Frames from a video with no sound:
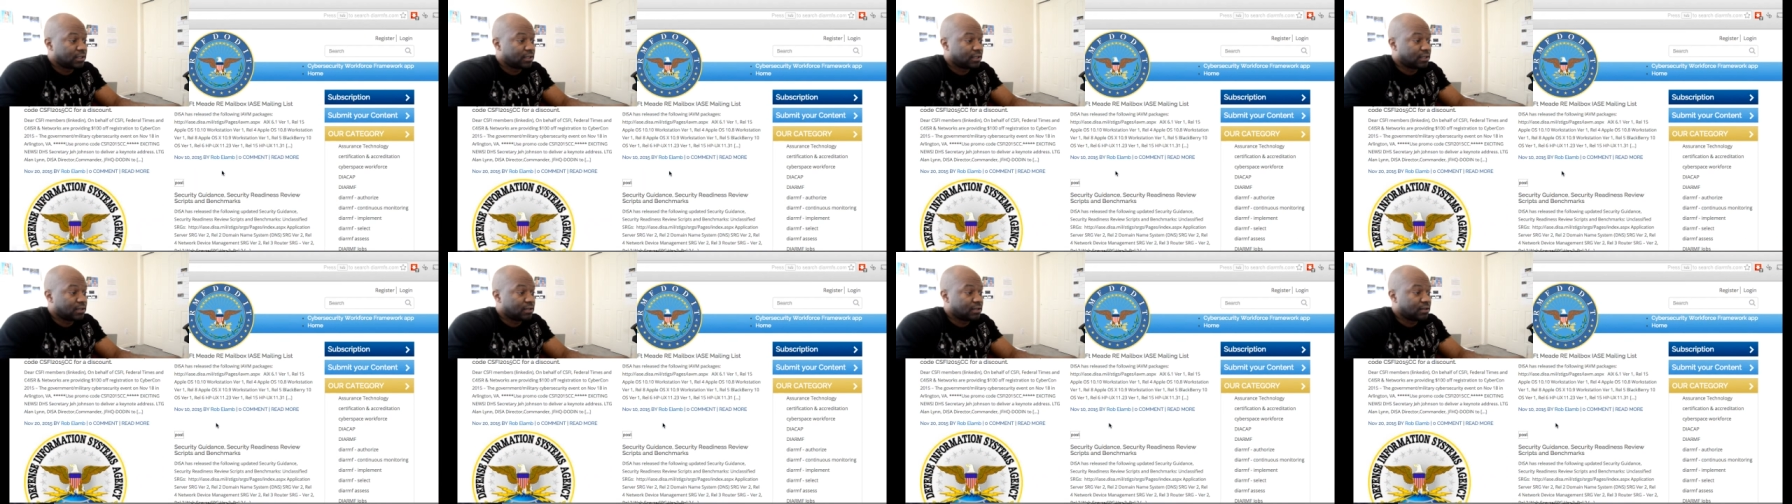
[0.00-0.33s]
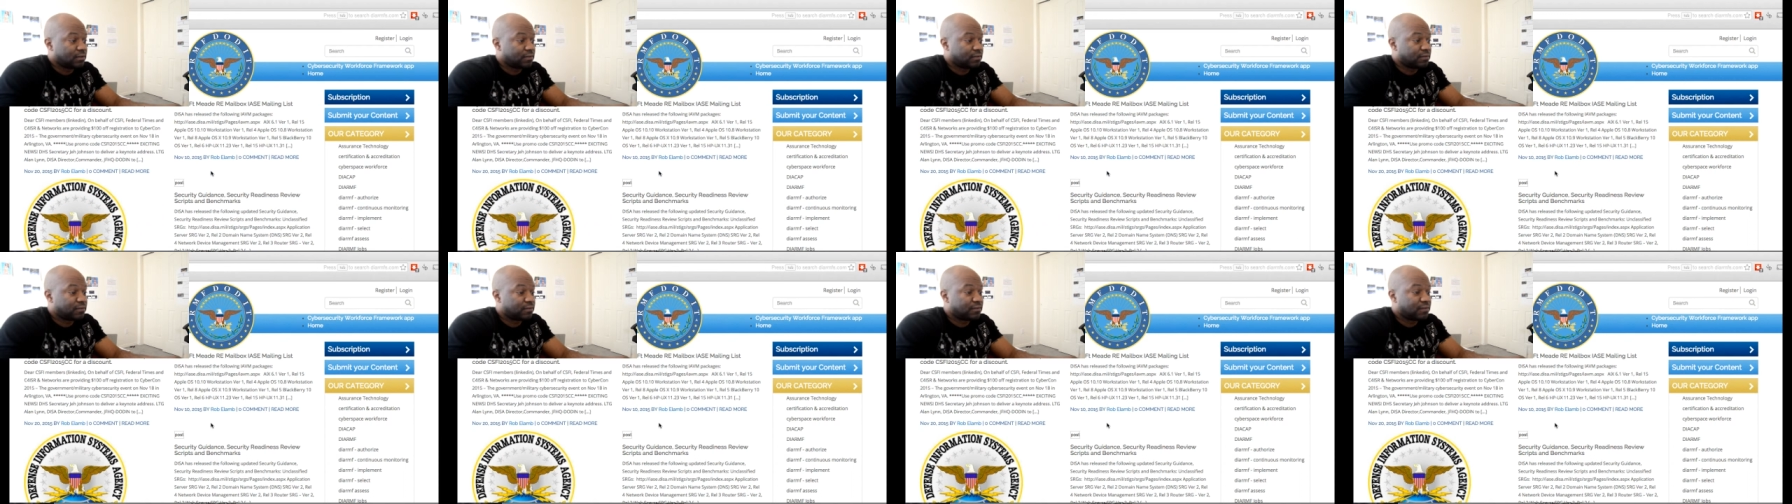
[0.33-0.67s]

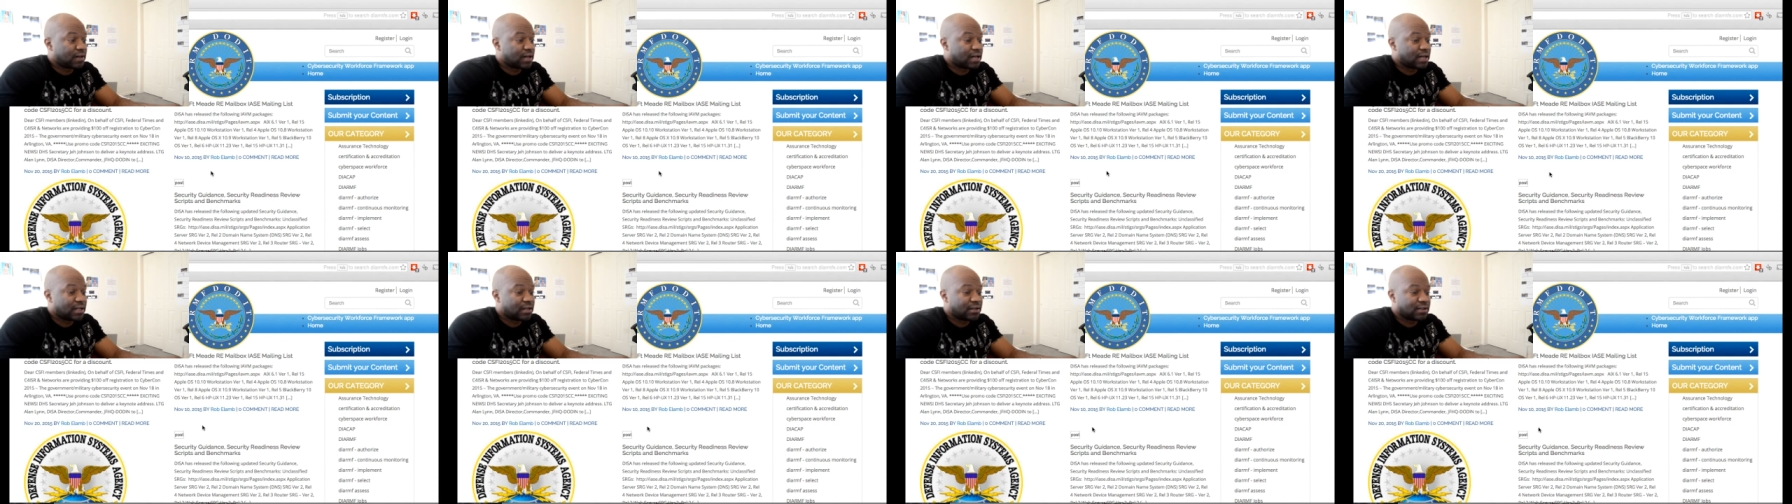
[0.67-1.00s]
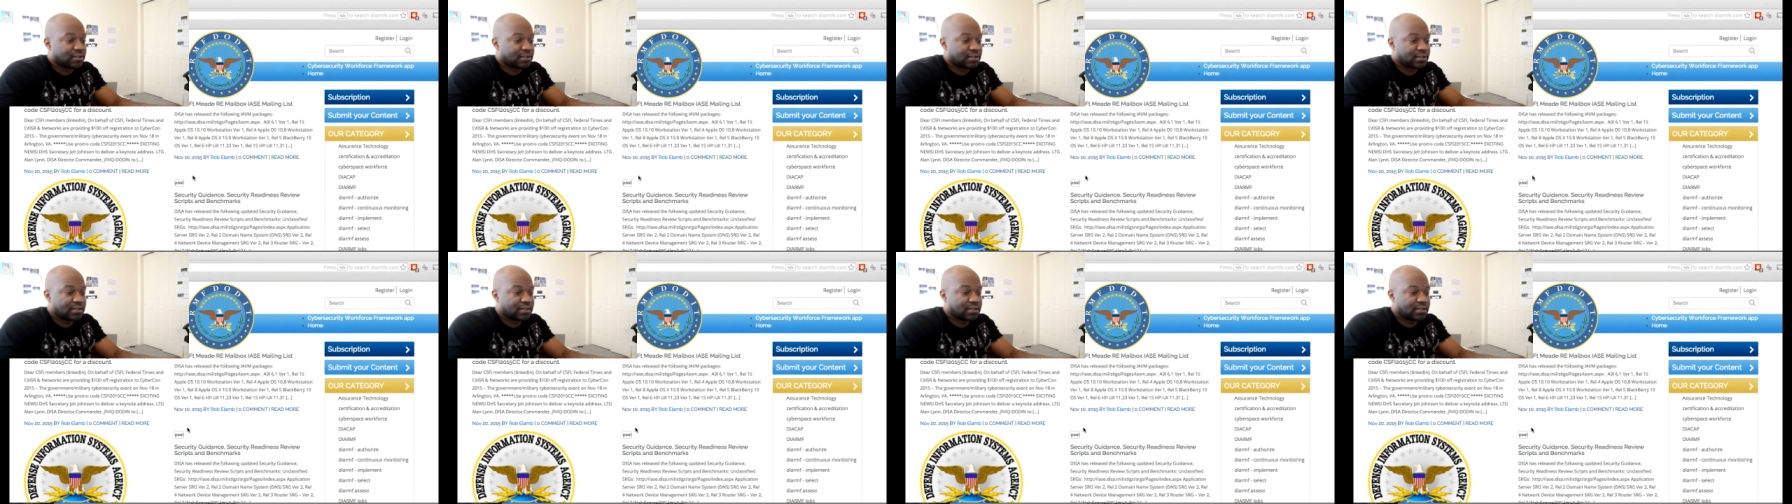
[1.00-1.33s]
the
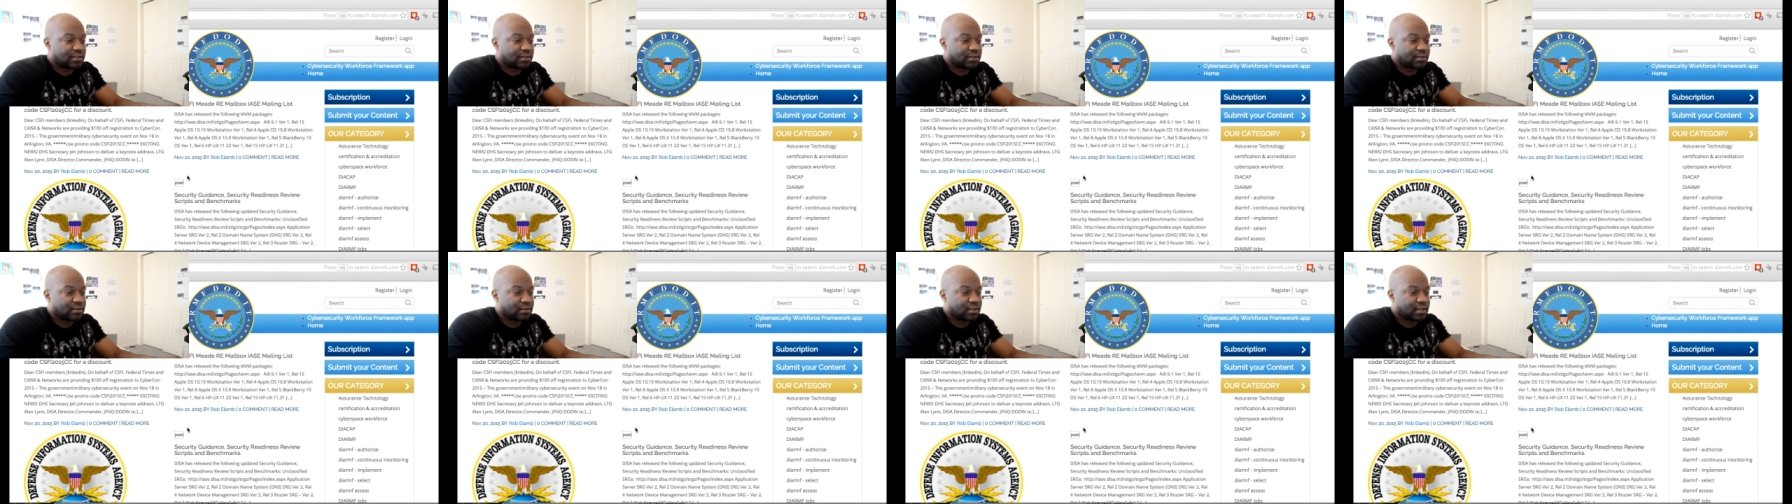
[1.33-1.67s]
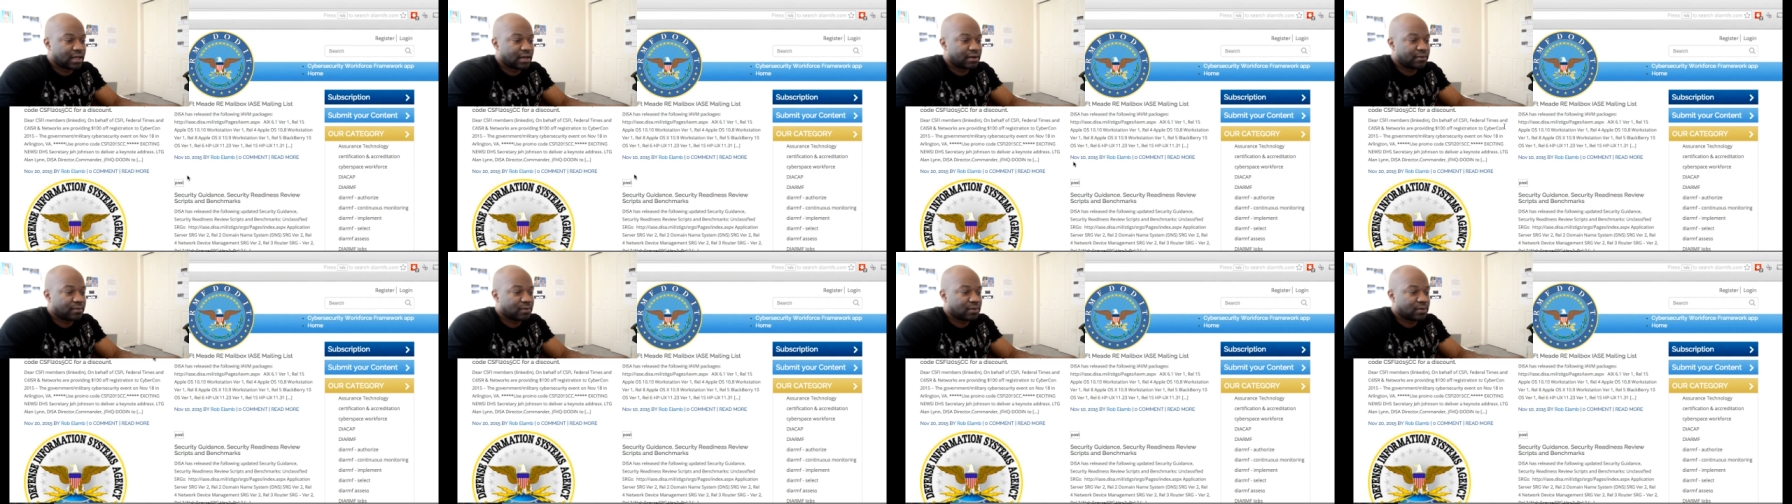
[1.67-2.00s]
files
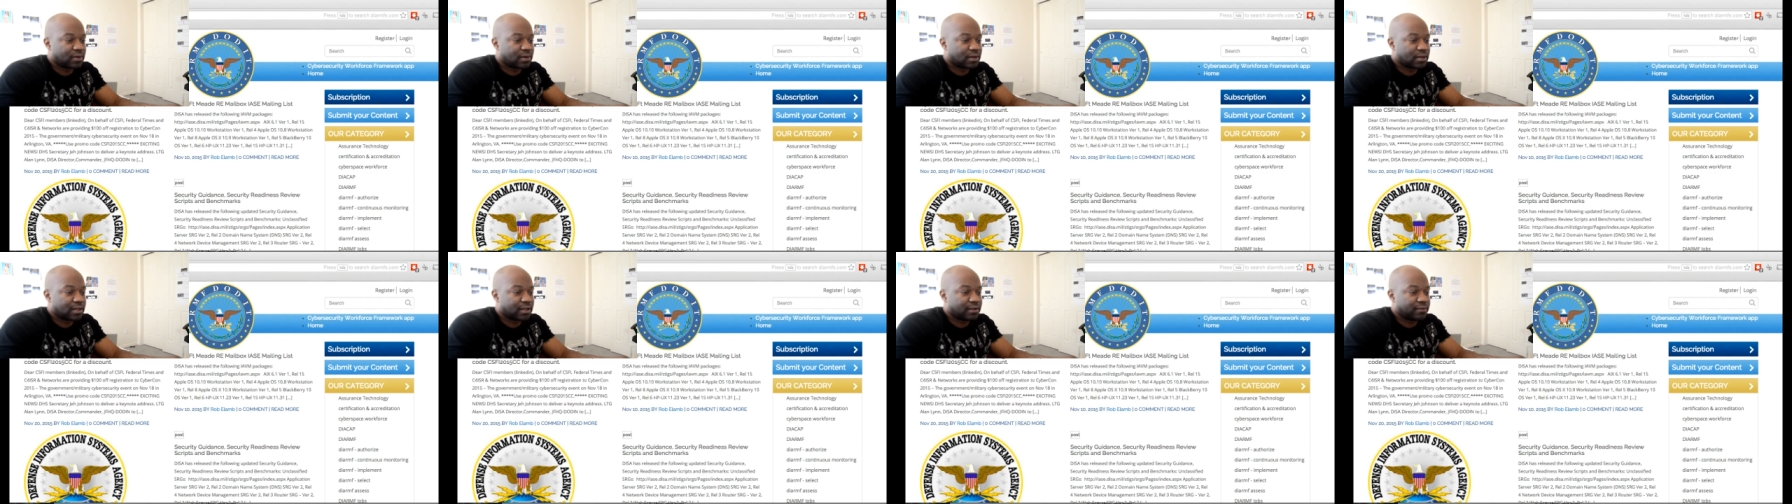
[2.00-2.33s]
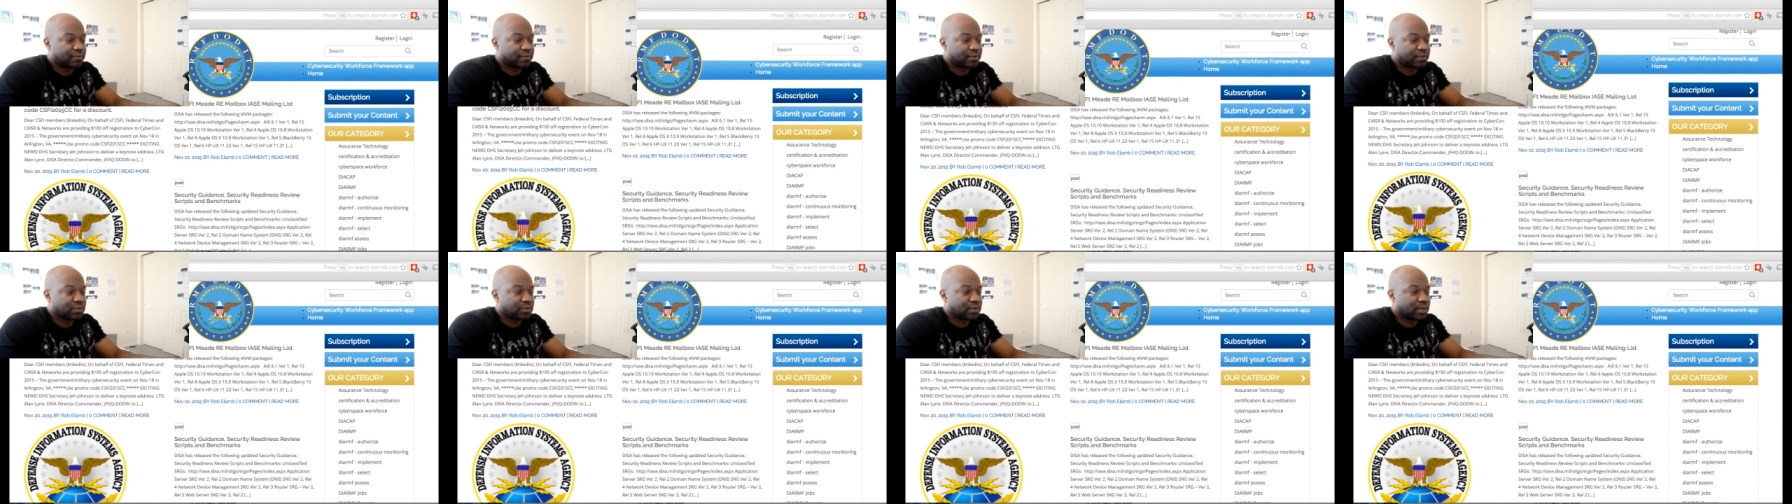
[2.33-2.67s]
that were
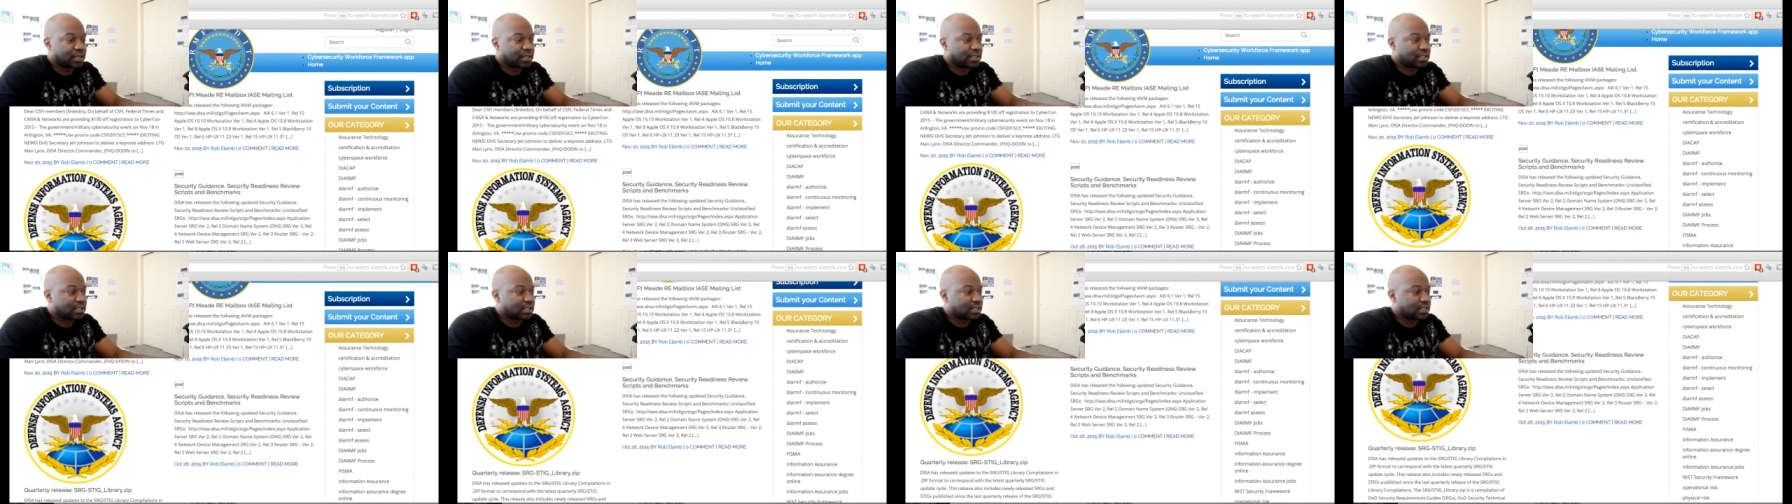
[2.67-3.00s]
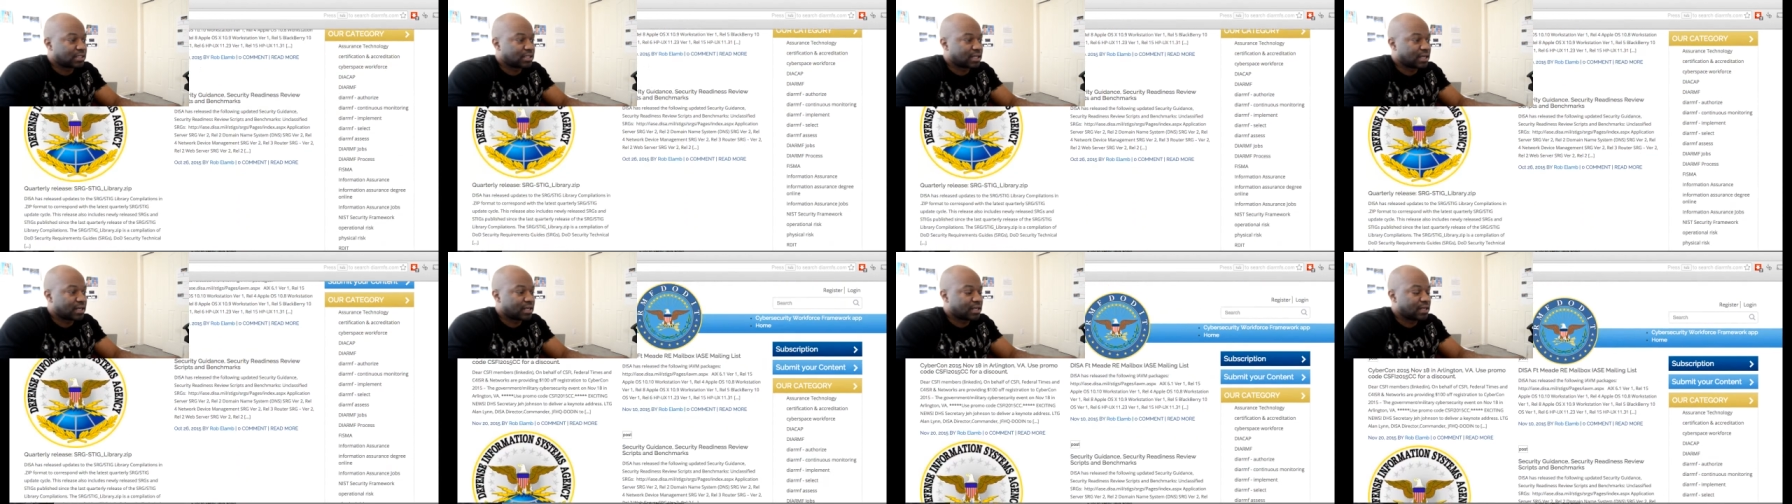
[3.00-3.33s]
infiltrating the
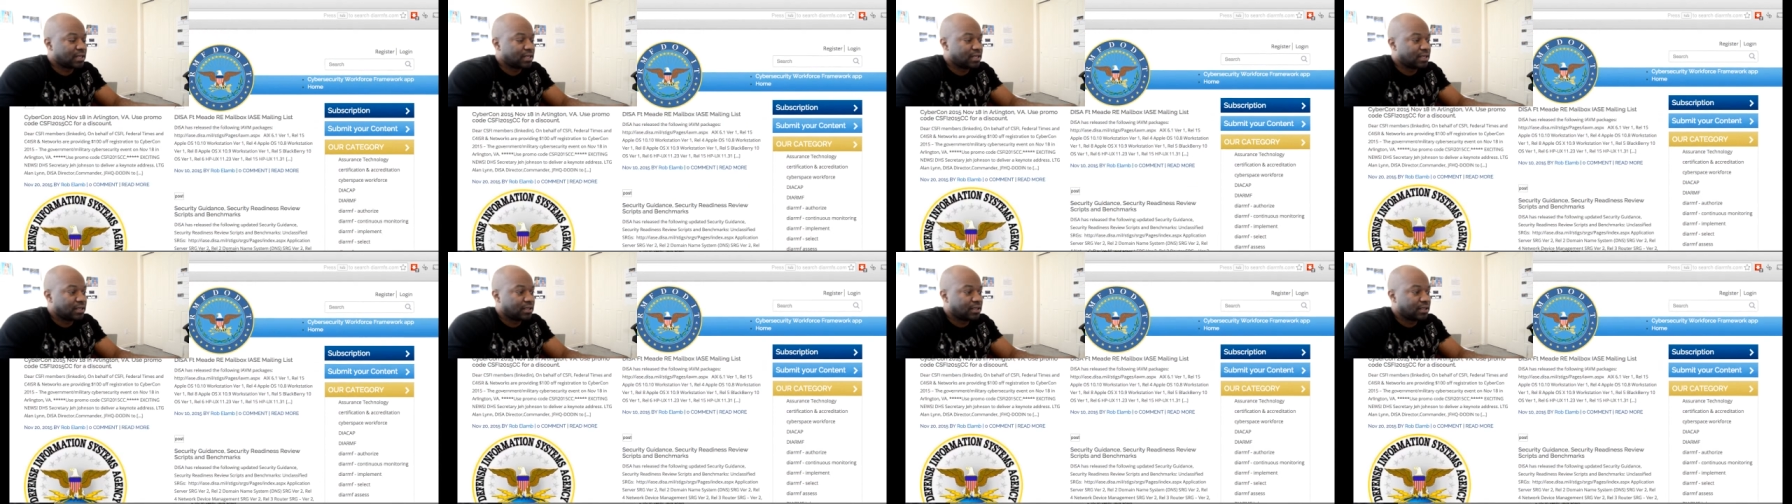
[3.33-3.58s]
site.